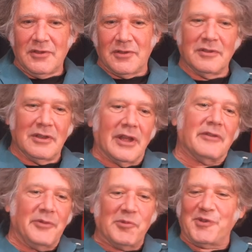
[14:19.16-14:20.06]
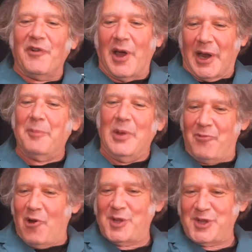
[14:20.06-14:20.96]
to, you know, it was fine. I could be a
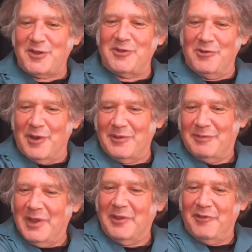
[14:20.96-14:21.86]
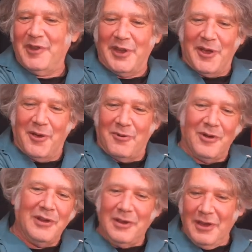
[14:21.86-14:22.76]
prostitute in, in video
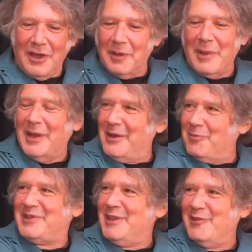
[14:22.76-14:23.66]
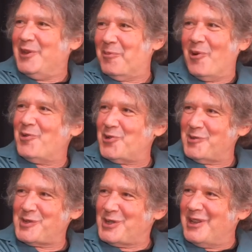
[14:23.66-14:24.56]
and make TV
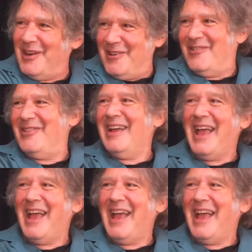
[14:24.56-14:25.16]
commercials, you know.